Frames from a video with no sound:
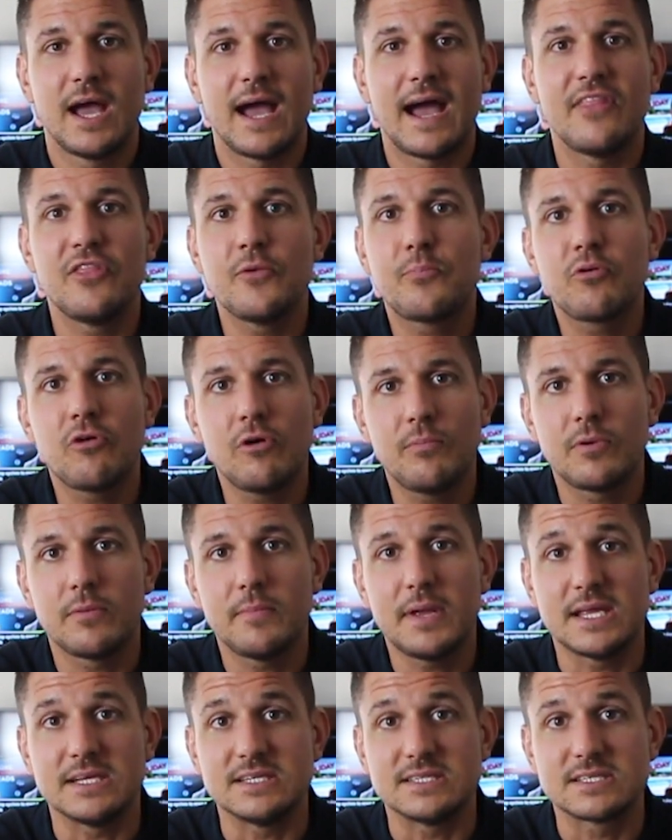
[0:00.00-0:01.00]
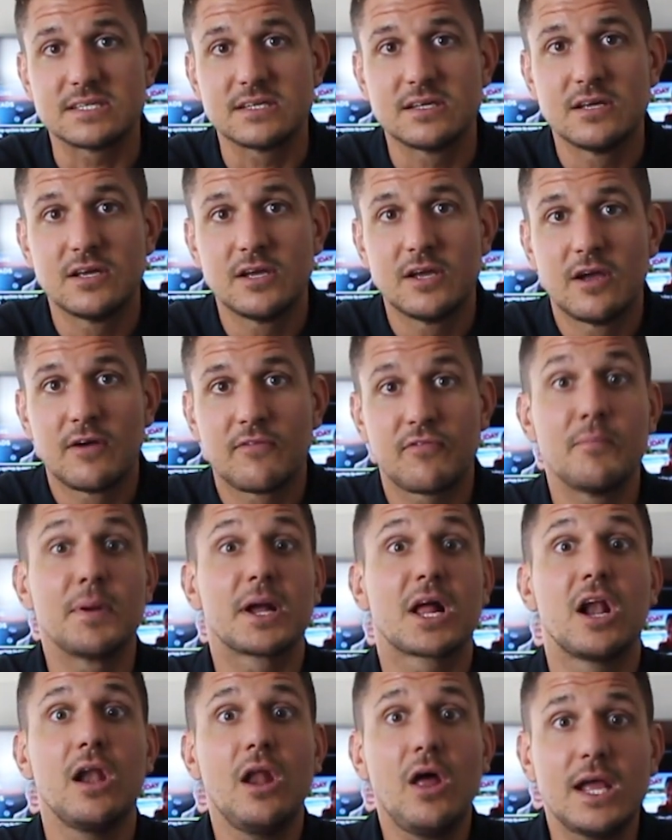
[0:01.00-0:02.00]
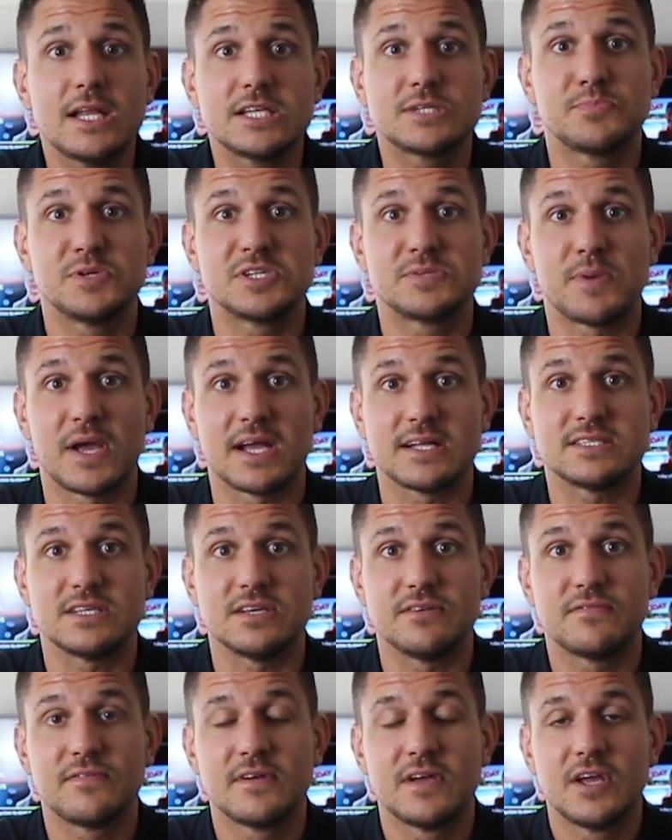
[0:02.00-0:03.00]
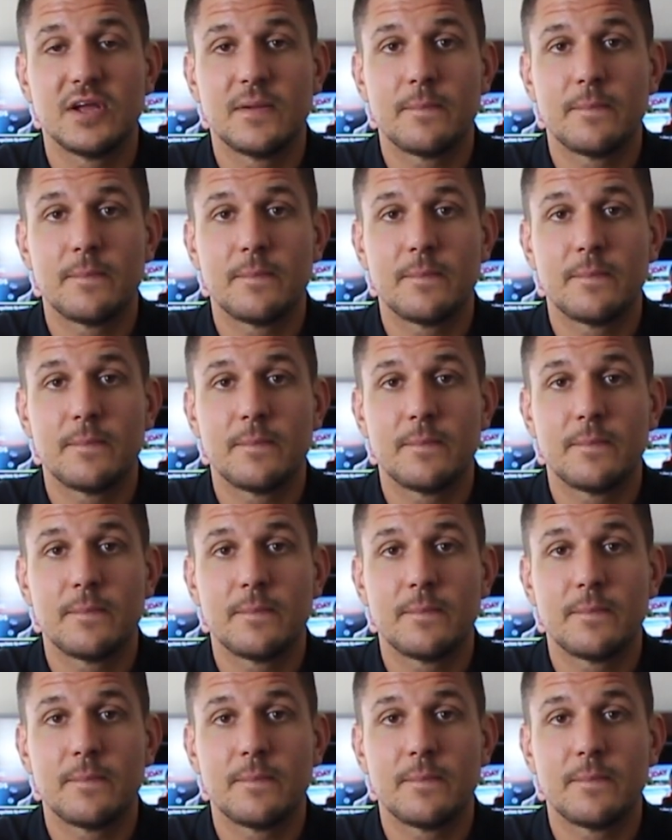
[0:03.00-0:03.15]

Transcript: And the problem is, from a client's perspective,